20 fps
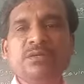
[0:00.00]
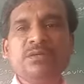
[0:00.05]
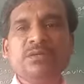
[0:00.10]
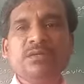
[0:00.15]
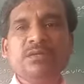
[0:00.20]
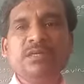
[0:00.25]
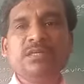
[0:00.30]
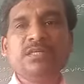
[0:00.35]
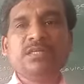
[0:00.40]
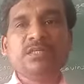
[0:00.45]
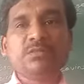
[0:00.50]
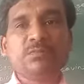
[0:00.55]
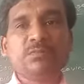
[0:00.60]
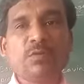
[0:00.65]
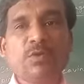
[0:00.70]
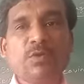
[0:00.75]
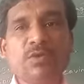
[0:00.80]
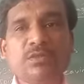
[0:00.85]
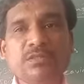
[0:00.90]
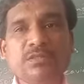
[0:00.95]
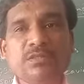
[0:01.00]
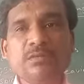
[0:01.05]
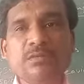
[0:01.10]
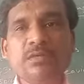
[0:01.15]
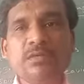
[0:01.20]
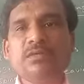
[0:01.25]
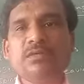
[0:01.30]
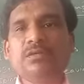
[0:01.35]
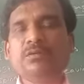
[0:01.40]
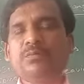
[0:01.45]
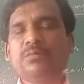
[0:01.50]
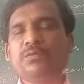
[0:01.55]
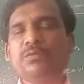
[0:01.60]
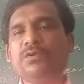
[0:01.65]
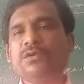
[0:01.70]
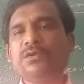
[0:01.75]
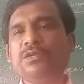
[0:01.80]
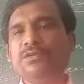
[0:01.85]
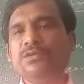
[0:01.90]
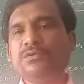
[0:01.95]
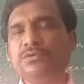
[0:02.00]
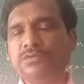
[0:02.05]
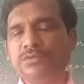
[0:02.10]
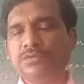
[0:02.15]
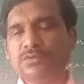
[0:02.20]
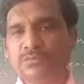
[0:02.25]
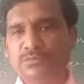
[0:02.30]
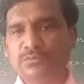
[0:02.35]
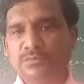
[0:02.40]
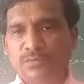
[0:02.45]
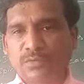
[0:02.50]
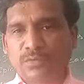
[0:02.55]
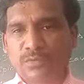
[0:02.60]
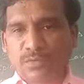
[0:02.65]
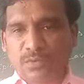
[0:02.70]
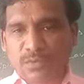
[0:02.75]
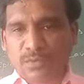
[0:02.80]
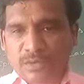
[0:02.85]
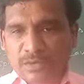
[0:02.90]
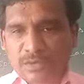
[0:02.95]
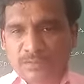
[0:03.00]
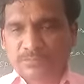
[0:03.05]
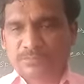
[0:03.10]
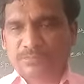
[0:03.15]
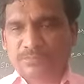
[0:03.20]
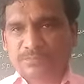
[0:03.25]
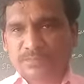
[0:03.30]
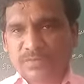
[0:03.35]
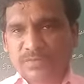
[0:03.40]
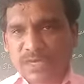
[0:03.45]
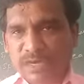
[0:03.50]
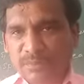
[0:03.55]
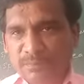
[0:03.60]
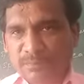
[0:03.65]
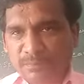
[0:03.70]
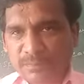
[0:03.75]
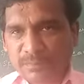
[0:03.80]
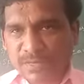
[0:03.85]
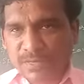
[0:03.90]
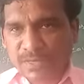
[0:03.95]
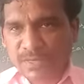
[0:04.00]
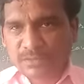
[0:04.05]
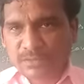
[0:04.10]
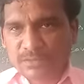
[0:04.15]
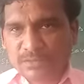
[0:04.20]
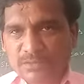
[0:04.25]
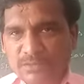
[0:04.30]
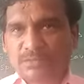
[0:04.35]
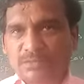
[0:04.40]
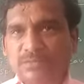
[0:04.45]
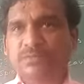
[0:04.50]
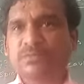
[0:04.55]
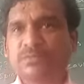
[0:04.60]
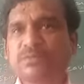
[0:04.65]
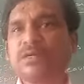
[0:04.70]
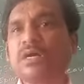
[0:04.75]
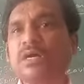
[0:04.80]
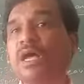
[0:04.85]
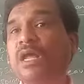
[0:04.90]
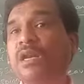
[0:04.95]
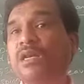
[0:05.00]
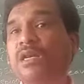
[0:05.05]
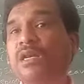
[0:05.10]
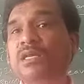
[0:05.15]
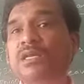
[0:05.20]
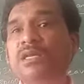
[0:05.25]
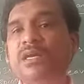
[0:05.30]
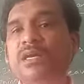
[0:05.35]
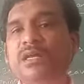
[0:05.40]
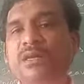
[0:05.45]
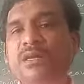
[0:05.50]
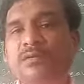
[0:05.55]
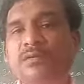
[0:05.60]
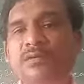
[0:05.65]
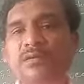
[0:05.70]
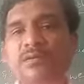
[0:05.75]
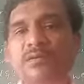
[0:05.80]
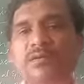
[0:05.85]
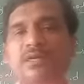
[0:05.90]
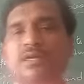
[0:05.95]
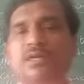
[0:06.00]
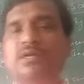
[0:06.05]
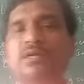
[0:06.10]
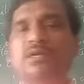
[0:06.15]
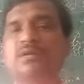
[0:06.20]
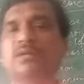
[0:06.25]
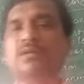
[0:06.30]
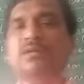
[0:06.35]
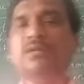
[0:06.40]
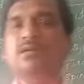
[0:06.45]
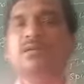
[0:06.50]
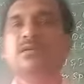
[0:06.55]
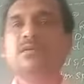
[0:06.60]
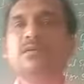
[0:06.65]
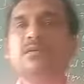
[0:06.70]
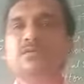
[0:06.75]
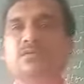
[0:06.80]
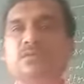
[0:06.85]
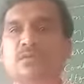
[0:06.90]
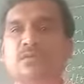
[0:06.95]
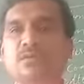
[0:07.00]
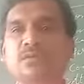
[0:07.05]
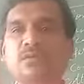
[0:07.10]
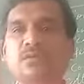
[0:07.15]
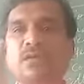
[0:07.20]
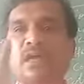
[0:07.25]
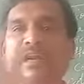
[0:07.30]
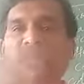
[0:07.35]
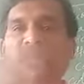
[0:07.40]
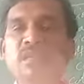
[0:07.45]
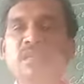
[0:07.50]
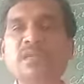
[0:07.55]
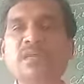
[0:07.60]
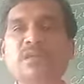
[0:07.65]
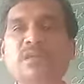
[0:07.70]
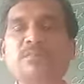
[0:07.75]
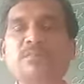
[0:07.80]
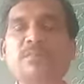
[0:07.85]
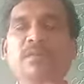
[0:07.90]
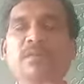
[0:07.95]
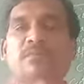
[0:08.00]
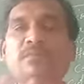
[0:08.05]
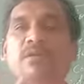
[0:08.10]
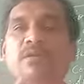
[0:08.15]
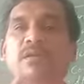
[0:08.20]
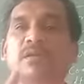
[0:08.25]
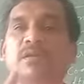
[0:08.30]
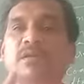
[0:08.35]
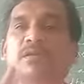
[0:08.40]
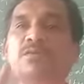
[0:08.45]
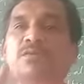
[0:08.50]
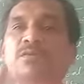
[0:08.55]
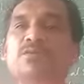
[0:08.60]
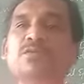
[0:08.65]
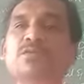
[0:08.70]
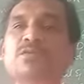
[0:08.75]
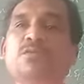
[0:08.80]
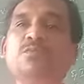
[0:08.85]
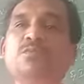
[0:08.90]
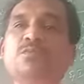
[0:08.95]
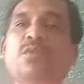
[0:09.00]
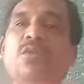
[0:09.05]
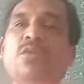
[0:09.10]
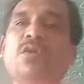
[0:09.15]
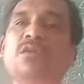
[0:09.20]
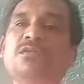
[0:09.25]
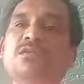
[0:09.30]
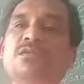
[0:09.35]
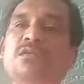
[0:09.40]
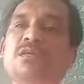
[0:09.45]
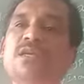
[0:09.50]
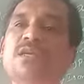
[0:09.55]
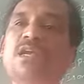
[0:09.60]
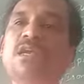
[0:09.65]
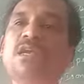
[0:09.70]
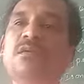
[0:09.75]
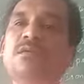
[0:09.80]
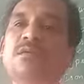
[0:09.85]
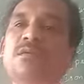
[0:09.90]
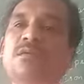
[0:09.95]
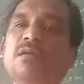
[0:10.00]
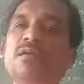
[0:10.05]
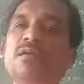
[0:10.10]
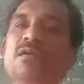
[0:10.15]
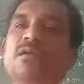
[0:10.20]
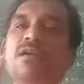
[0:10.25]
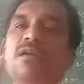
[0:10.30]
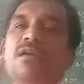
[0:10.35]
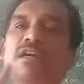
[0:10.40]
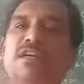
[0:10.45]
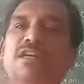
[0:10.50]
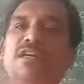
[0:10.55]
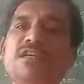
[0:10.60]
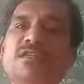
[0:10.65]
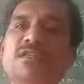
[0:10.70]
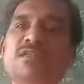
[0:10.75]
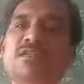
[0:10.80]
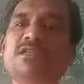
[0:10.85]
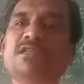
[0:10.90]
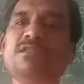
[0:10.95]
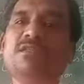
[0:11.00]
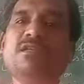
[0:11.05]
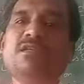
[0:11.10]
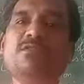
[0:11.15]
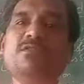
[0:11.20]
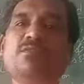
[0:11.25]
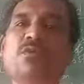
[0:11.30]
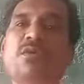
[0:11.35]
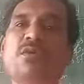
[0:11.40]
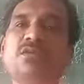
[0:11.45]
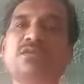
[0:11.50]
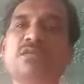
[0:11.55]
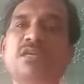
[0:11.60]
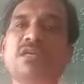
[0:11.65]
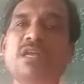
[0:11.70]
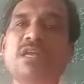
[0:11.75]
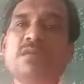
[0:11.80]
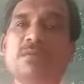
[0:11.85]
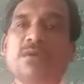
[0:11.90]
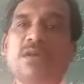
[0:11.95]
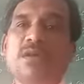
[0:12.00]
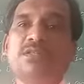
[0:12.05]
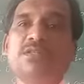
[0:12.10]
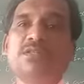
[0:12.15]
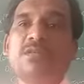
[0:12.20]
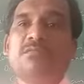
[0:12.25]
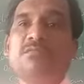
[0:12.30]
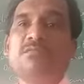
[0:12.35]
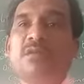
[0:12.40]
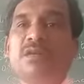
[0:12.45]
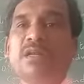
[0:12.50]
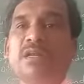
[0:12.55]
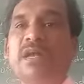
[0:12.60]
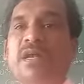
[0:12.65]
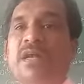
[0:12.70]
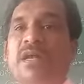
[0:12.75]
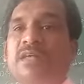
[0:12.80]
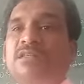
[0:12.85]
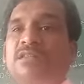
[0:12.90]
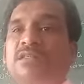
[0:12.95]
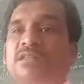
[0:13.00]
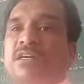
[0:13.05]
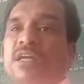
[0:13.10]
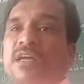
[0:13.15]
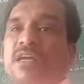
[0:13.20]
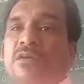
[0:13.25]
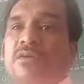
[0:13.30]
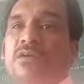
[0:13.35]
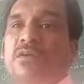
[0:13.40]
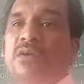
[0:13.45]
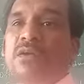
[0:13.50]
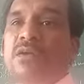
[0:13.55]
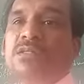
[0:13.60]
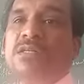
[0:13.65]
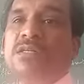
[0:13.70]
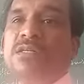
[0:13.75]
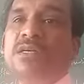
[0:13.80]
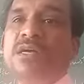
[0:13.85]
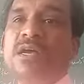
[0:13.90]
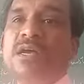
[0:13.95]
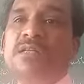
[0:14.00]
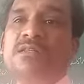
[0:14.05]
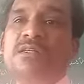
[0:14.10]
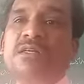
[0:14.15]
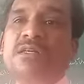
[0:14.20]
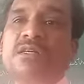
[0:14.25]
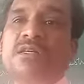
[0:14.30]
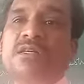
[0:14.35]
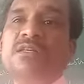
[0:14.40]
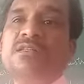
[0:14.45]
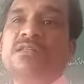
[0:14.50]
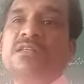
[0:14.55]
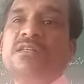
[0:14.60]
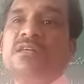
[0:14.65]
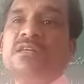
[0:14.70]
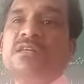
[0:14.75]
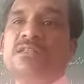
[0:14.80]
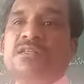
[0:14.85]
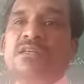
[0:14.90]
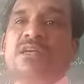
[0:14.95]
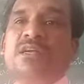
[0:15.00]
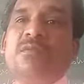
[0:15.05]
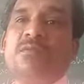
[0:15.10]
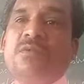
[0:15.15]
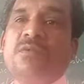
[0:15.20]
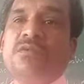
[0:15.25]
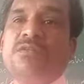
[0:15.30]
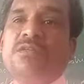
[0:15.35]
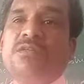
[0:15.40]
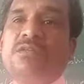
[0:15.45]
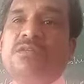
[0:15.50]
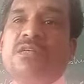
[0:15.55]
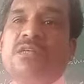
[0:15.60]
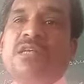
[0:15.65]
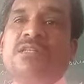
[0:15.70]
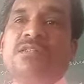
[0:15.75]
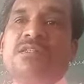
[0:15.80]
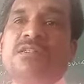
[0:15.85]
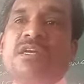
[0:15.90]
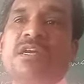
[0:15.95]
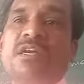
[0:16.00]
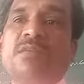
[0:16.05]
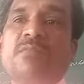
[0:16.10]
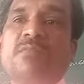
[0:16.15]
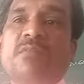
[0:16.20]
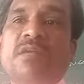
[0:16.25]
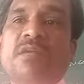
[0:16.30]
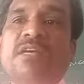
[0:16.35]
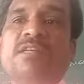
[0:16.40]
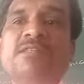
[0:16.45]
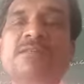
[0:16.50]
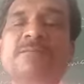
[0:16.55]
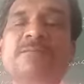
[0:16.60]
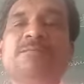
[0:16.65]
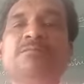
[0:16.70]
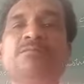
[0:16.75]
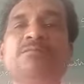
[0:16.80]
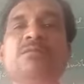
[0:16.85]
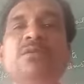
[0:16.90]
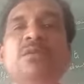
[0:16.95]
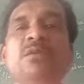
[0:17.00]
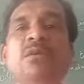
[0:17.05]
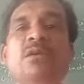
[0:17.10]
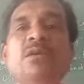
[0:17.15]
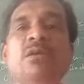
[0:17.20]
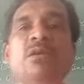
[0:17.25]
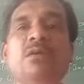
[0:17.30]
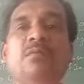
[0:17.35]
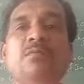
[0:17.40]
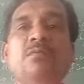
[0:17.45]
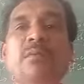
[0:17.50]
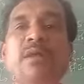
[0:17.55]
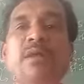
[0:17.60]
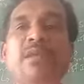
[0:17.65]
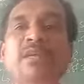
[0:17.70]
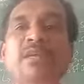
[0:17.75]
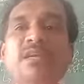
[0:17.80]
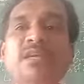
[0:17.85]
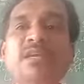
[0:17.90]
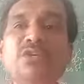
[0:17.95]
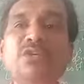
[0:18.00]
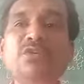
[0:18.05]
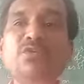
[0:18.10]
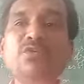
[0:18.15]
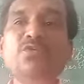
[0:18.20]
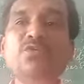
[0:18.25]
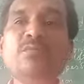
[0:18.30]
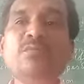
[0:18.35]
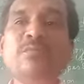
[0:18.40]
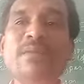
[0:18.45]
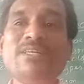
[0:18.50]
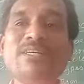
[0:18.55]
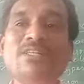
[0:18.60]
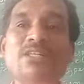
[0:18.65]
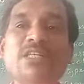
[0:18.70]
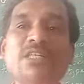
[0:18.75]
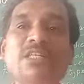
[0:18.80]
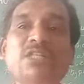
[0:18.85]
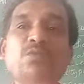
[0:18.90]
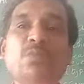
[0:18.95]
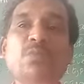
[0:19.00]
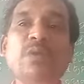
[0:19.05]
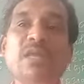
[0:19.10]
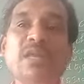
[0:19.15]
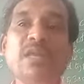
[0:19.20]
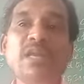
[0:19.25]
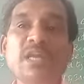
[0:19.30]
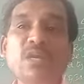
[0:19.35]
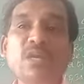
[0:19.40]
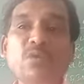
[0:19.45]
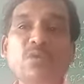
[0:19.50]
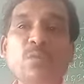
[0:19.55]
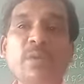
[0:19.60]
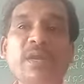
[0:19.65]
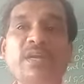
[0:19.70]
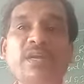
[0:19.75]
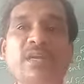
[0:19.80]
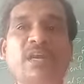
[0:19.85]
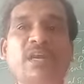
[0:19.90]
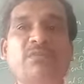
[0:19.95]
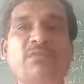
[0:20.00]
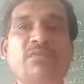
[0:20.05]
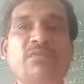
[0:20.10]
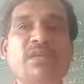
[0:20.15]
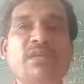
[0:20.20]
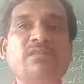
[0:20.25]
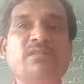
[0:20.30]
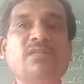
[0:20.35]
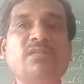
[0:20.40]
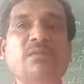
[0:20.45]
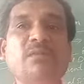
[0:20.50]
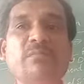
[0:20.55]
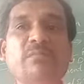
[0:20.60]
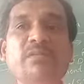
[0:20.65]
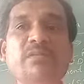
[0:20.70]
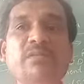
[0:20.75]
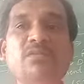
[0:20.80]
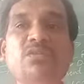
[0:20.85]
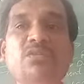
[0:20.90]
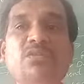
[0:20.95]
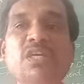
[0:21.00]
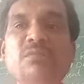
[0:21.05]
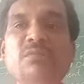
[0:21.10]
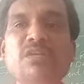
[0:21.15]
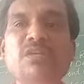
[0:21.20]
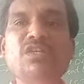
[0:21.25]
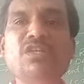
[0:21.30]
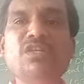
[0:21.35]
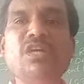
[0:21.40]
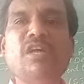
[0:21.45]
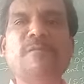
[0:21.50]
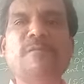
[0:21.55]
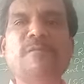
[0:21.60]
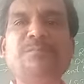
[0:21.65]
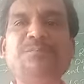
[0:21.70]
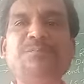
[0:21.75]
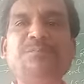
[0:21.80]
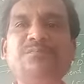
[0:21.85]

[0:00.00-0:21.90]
it is possible to produce more compared to earlier. Okay, so earlier people used small scale industries and small scale production, but as a technology has increased, industrial process has taken place, many new machines were invented. For example, steam engine